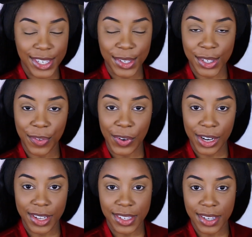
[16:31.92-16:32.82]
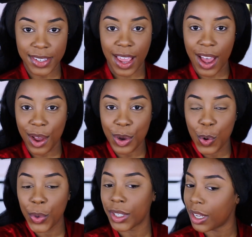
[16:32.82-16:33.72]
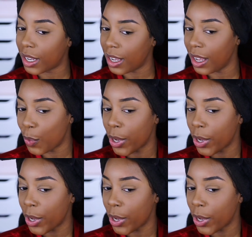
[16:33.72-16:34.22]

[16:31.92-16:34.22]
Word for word: right, so, so far this is how we're looking.